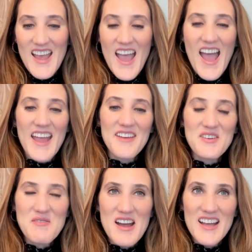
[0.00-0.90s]
Hi
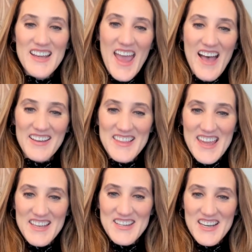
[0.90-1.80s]
everyone, Allie the
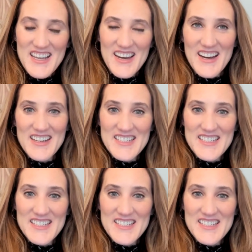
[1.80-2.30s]
agent here.